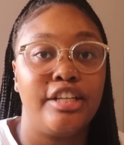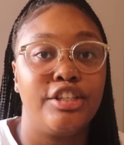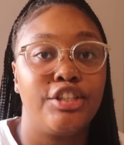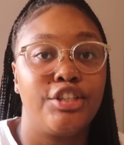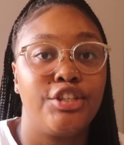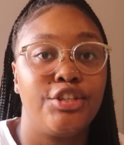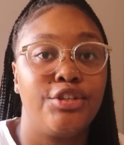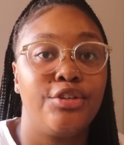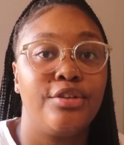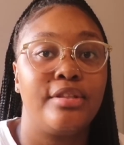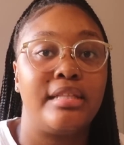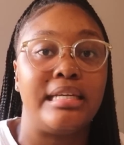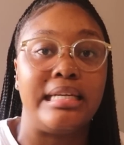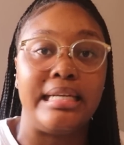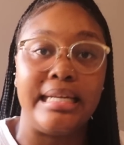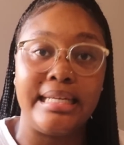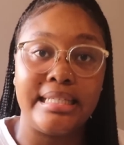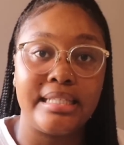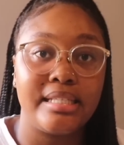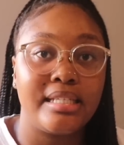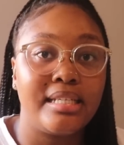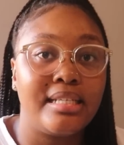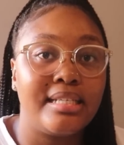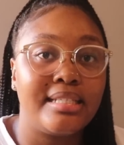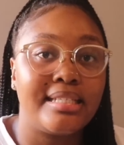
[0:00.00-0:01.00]
into the
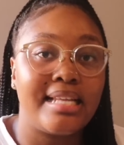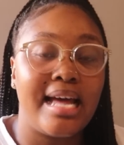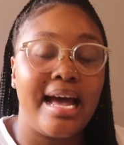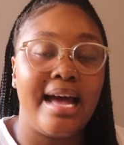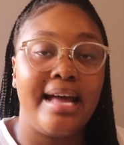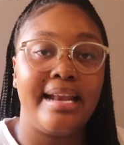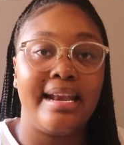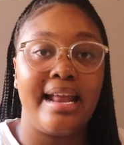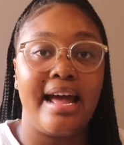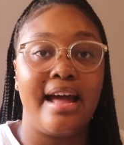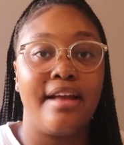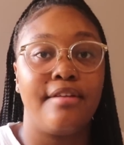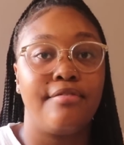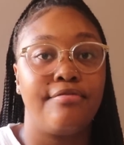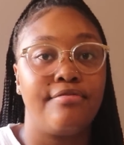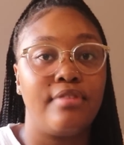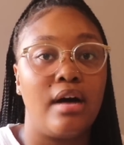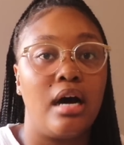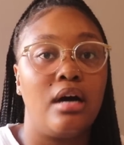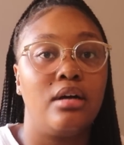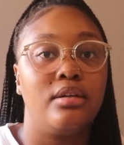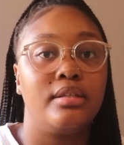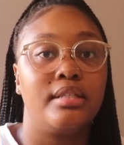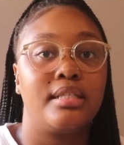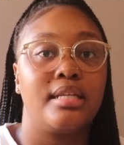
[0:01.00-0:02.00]
letters and had
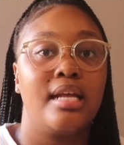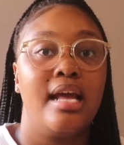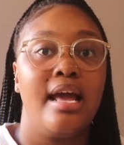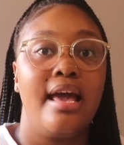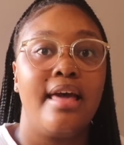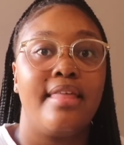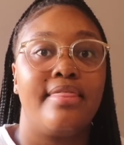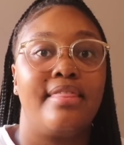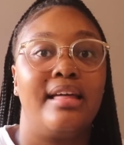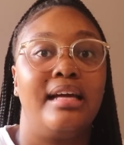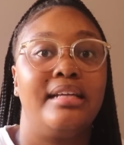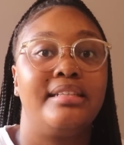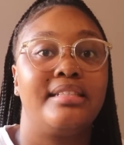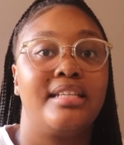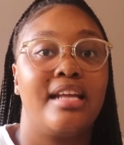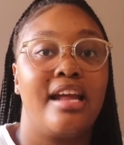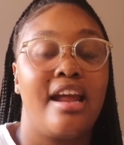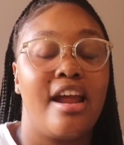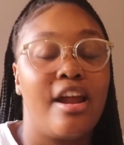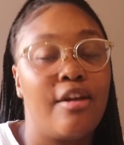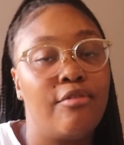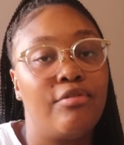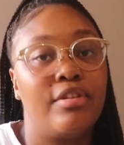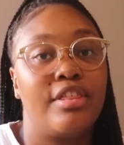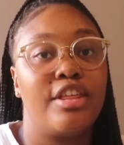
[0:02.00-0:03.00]
found that
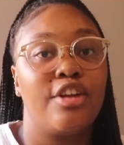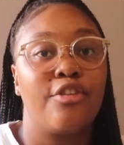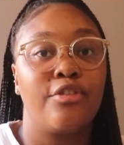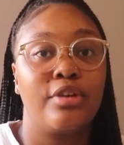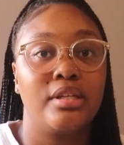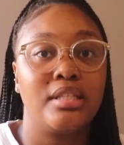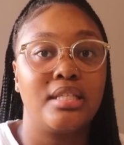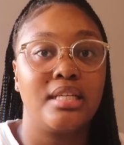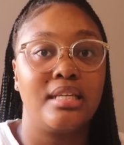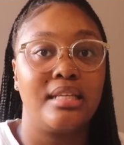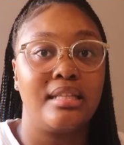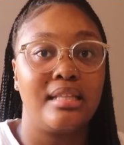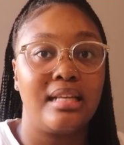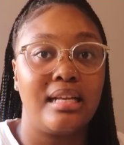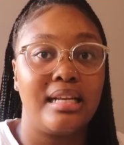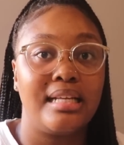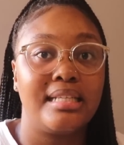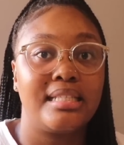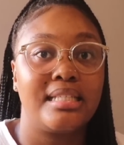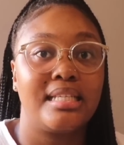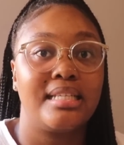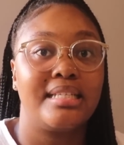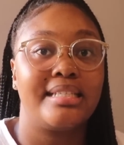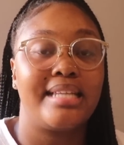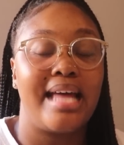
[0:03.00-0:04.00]
everything written in the
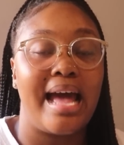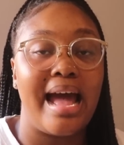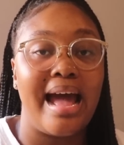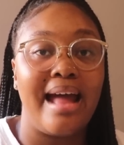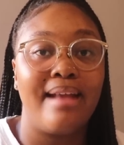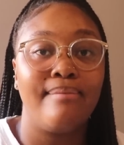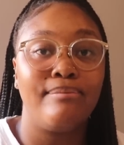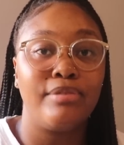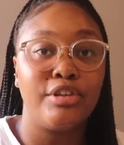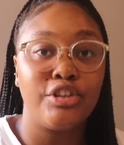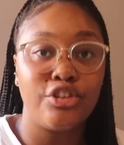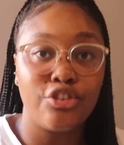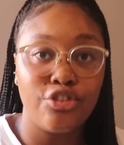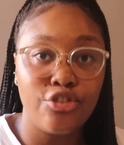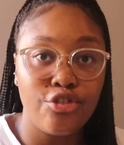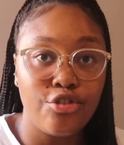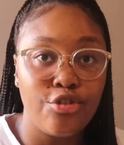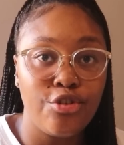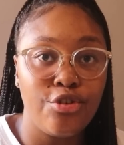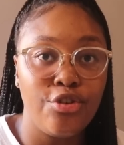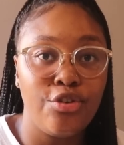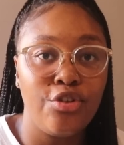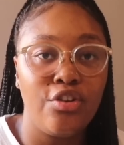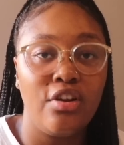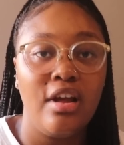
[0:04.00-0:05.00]
letters had been
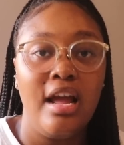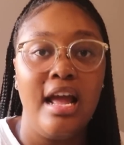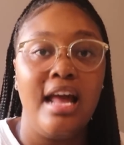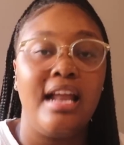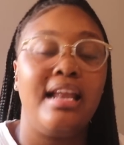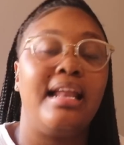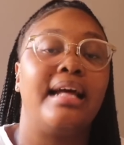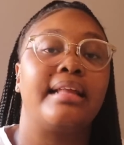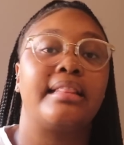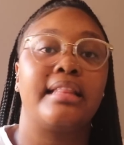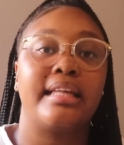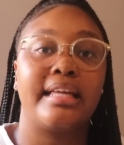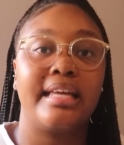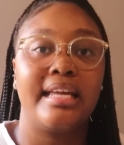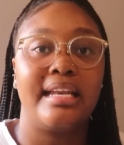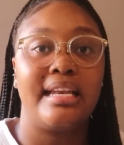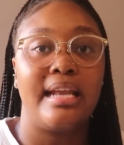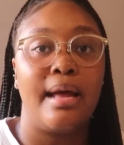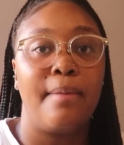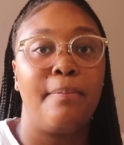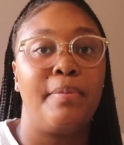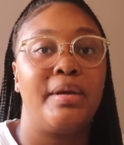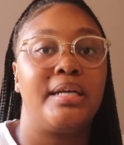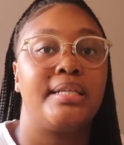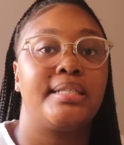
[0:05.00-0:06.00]
true, like the
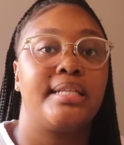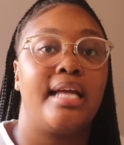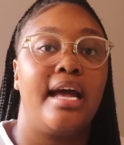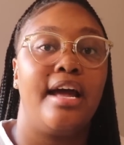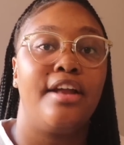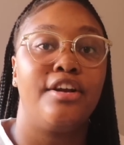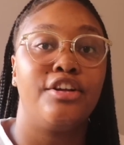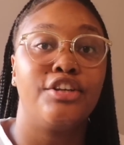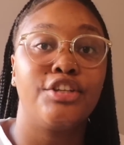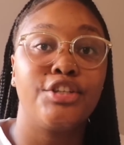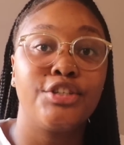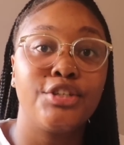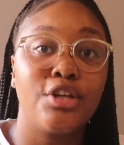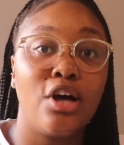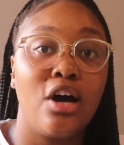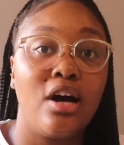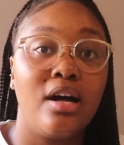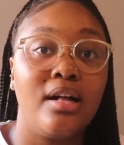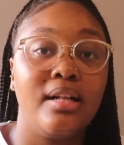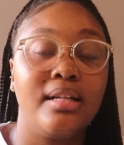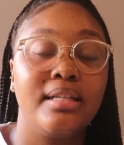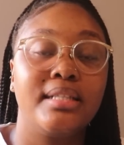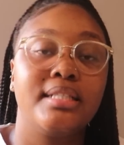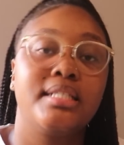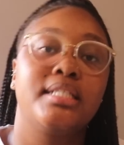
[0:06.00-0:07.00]
kidnappings and
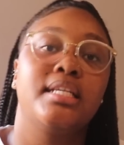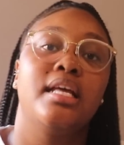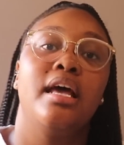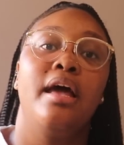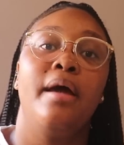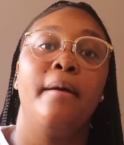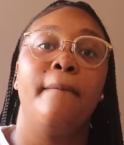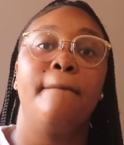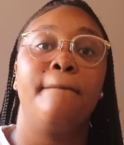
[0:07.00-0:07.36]
assaults,